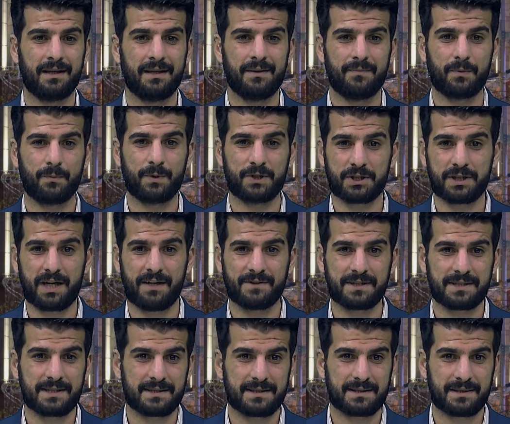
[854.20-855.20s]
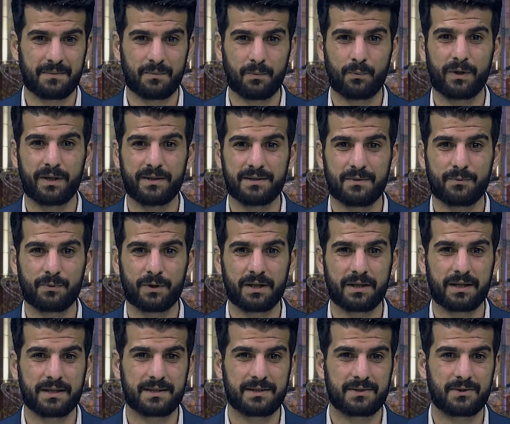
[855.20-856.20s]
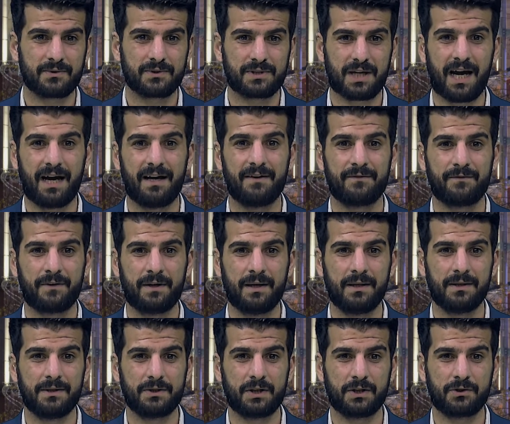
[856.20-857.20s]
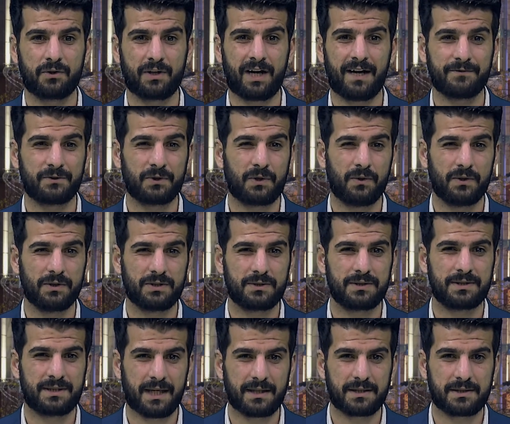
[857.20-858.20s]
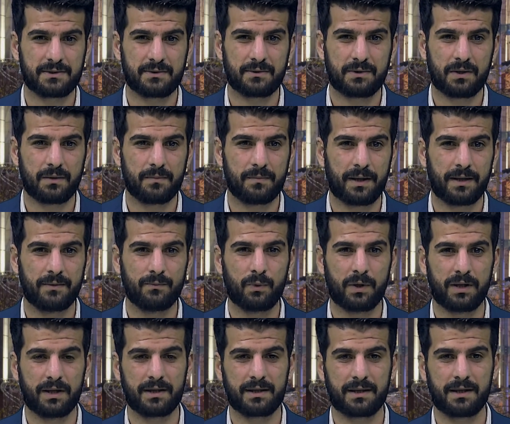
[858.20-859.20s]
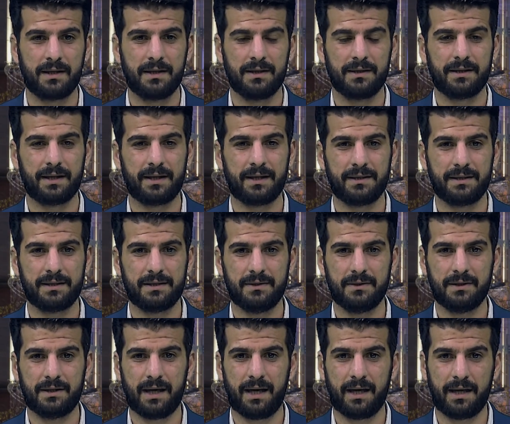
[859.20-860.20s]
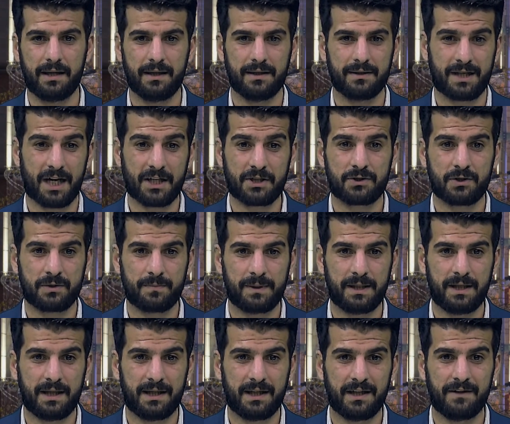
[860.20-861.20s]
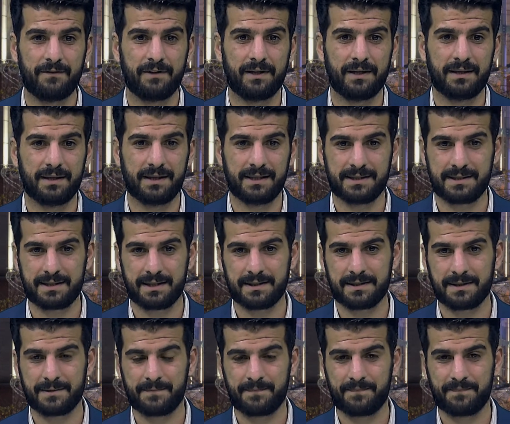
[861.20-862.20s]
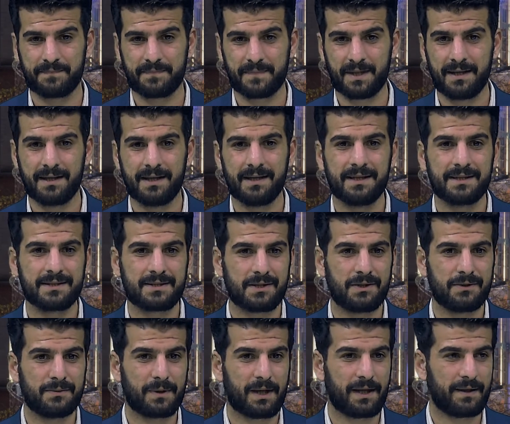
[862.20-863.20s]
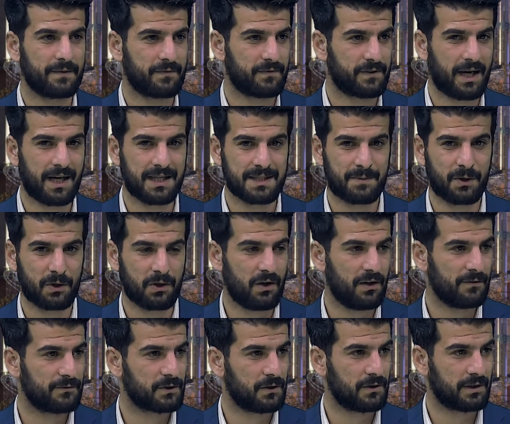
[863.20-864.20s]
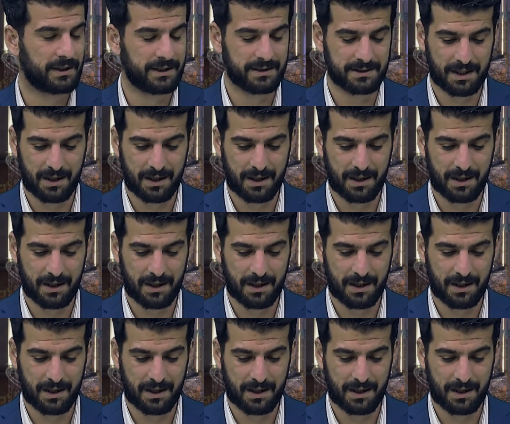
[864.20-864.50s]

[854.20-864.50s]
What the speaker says: We should have a system where workers don't have to go into debt to come and work in the UK. That should be a given, he said. So, and there has been a lot of talk, Linda,